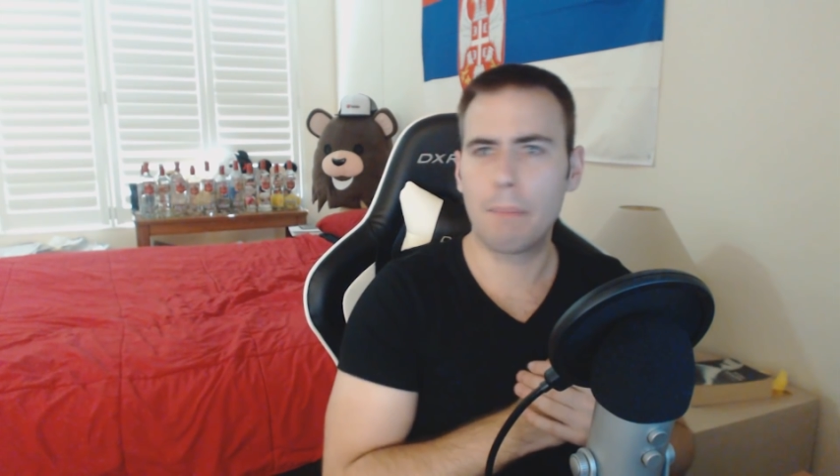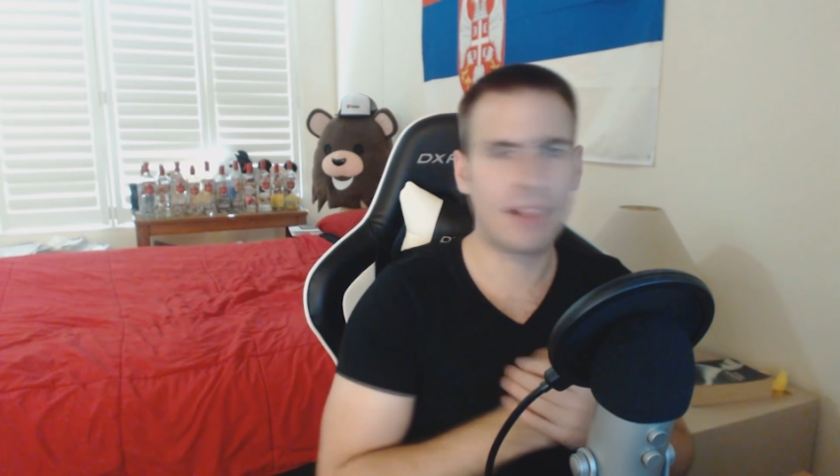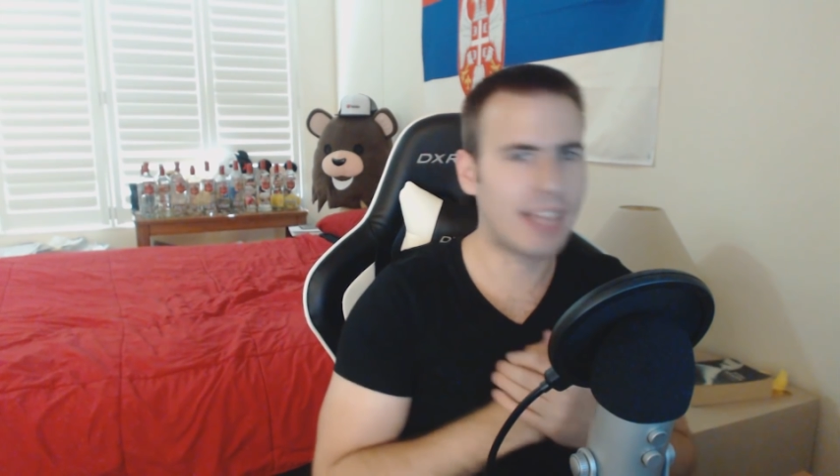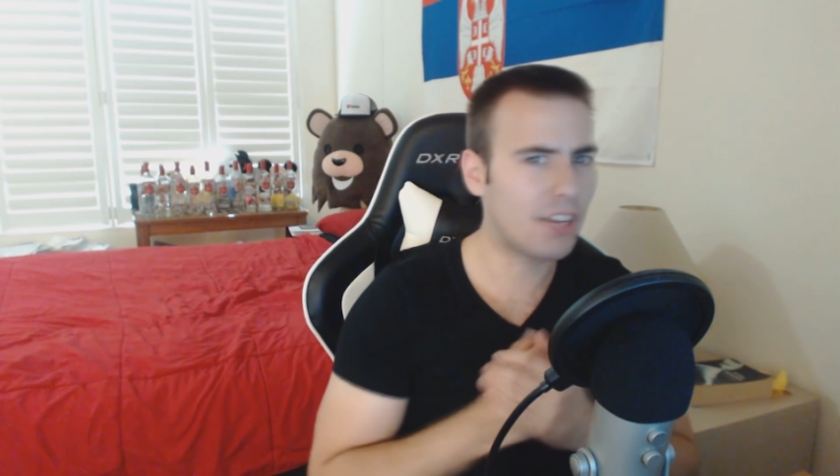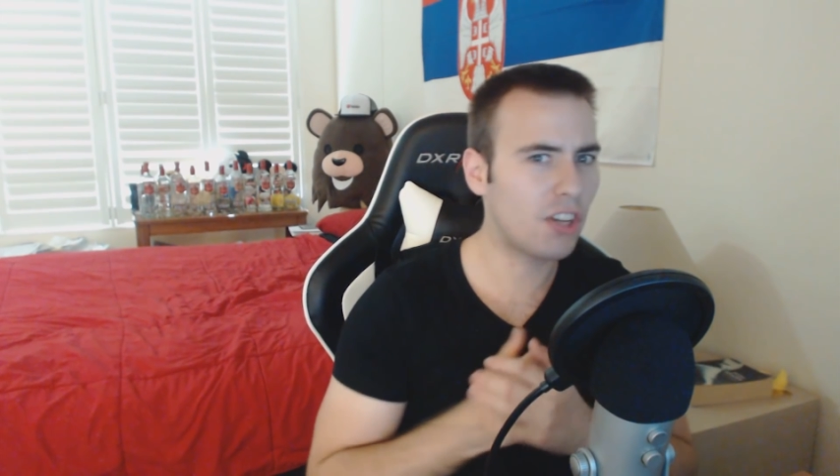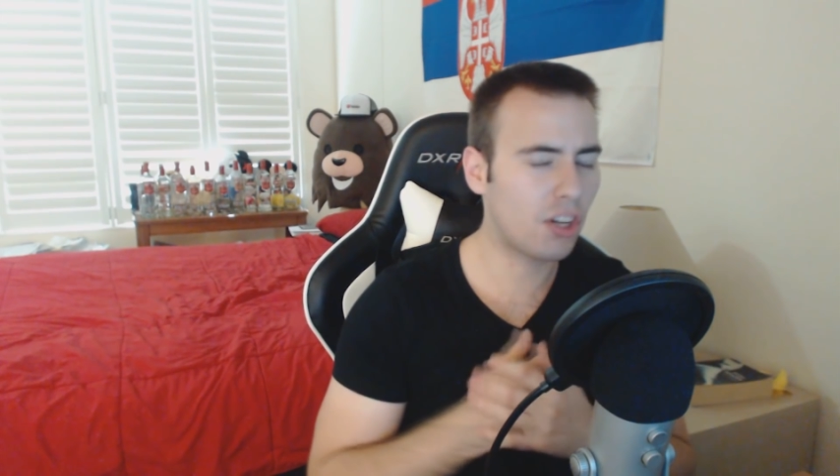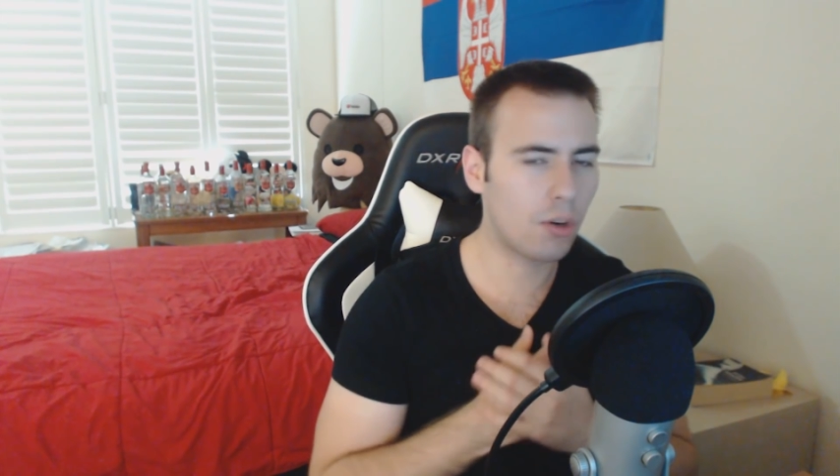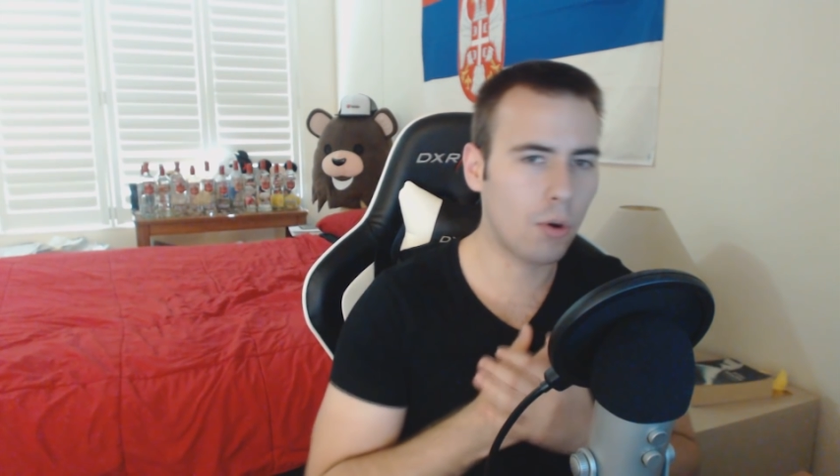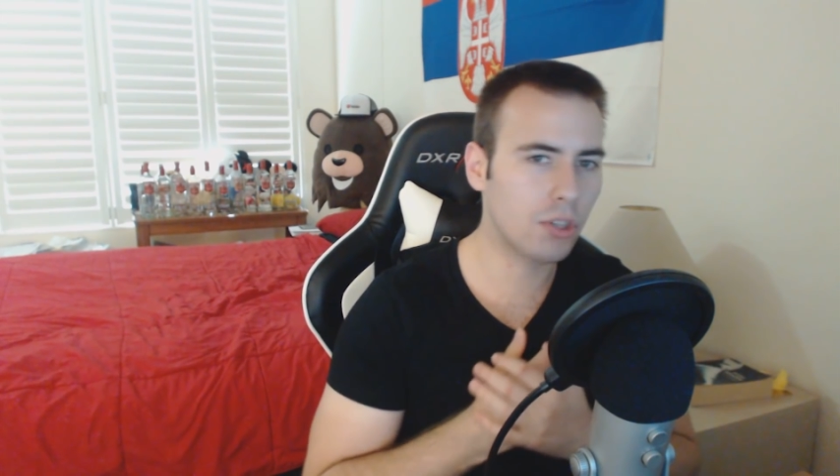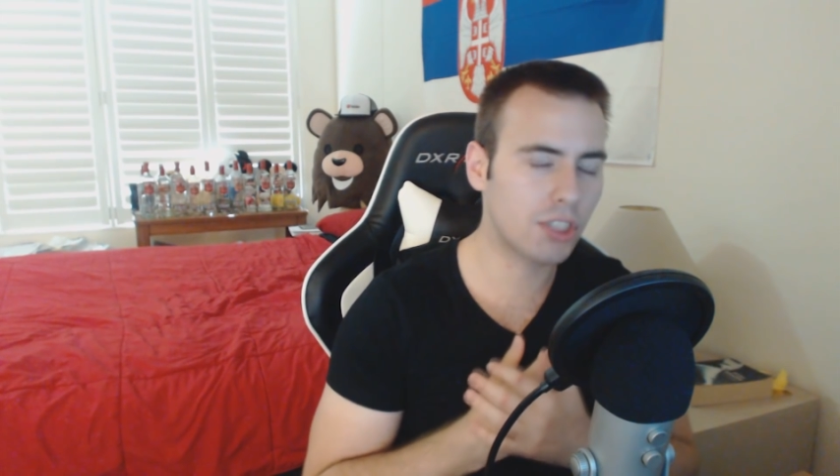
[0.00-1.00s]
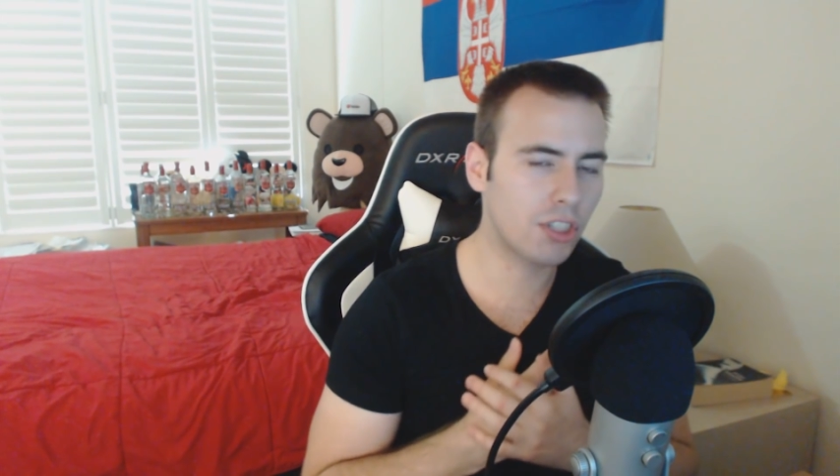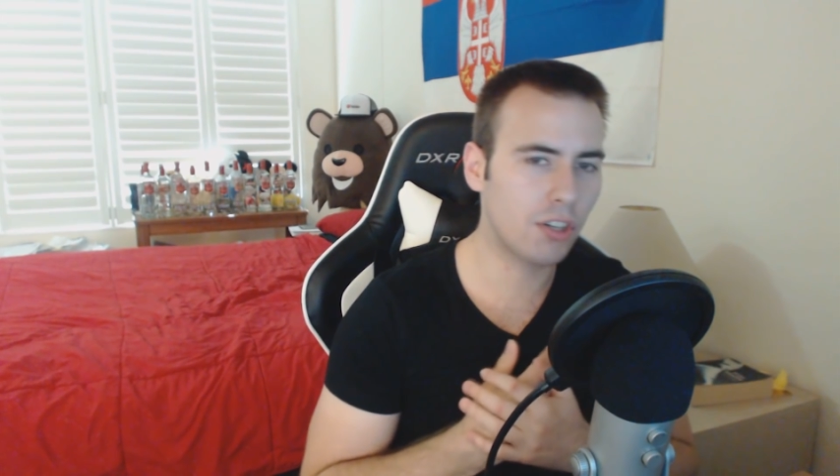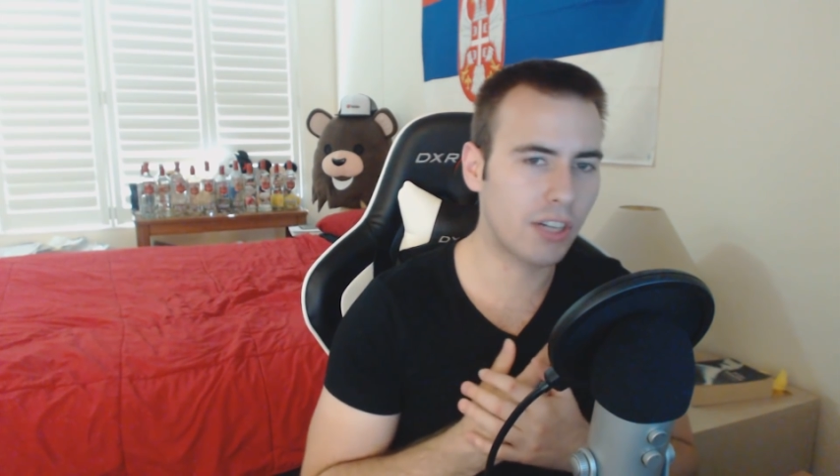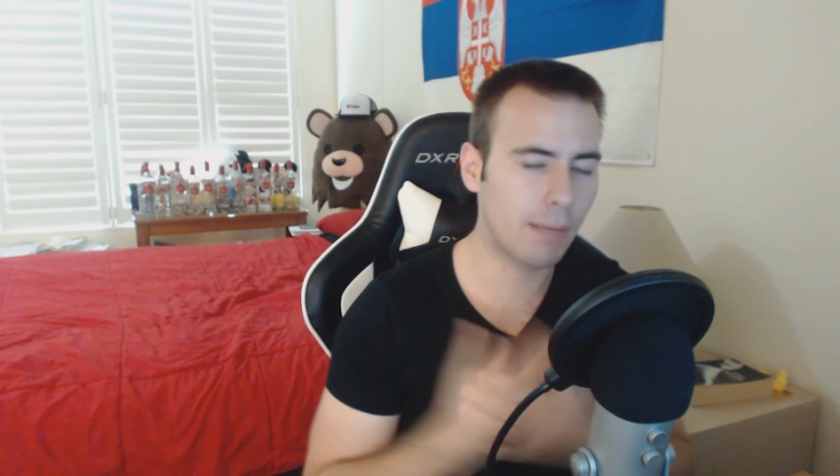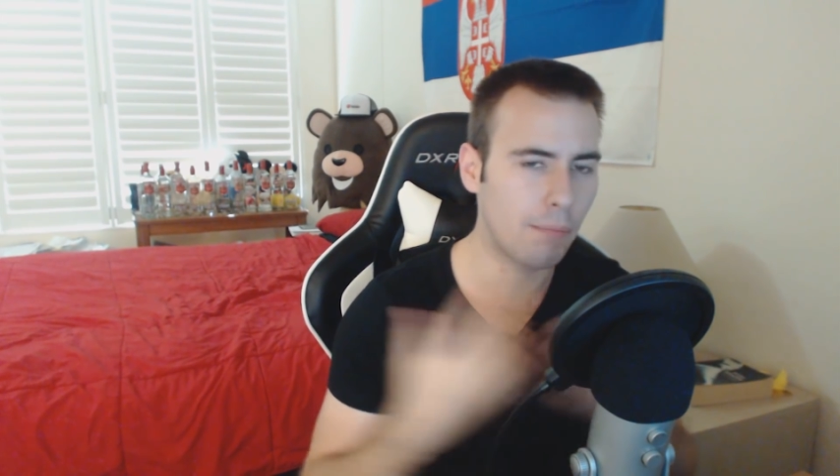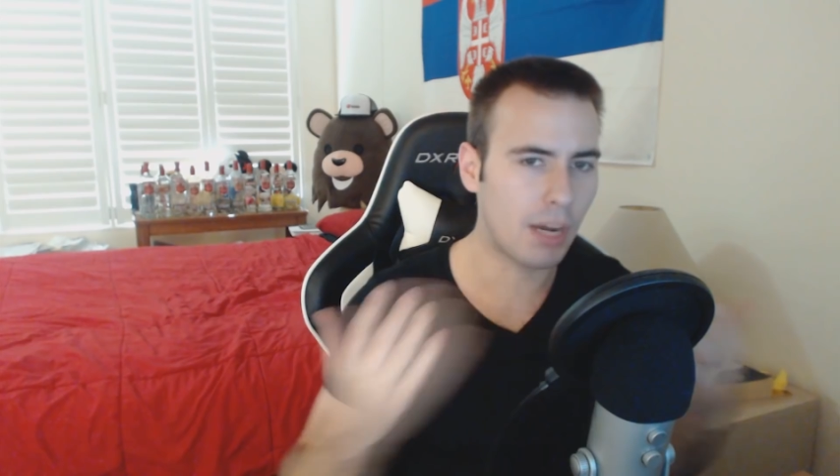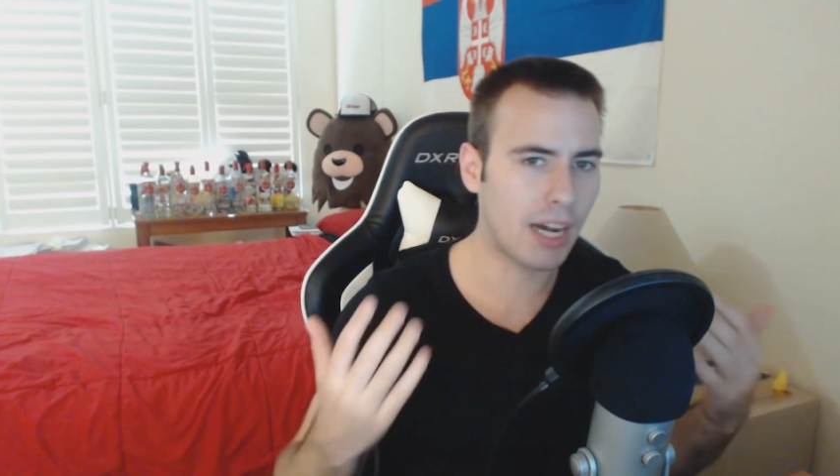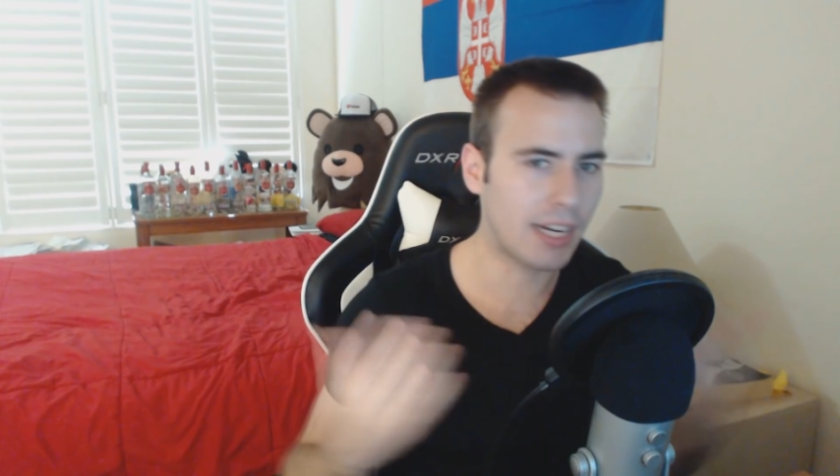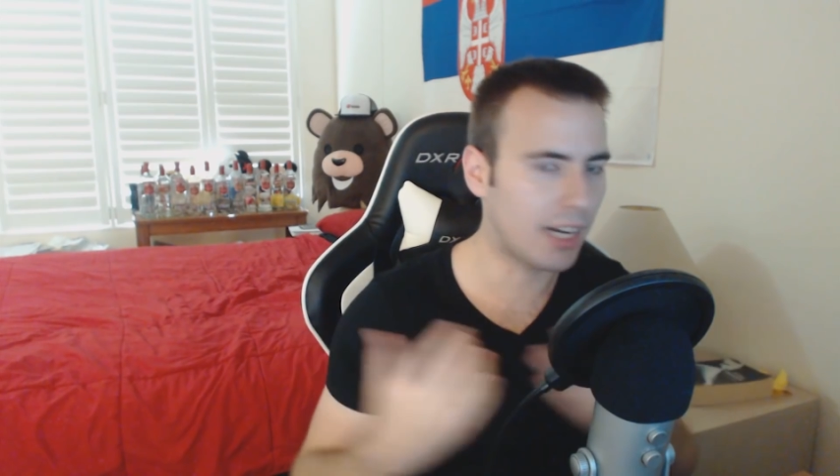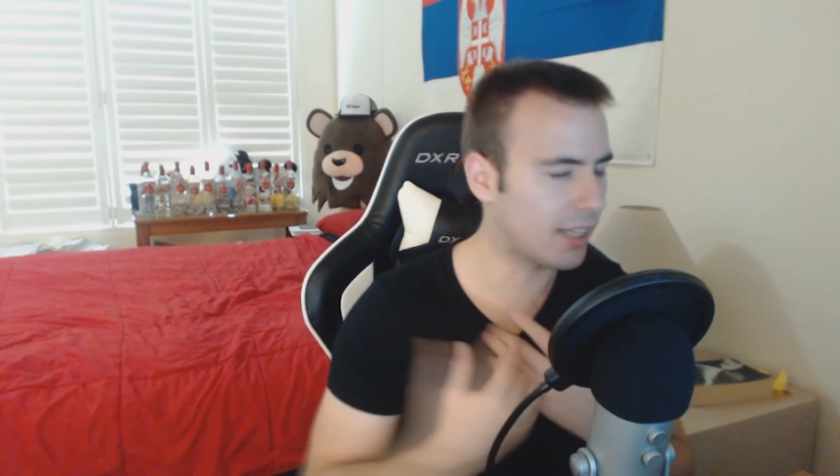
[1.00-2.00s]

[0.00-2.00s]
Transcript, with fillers: But then you could also combine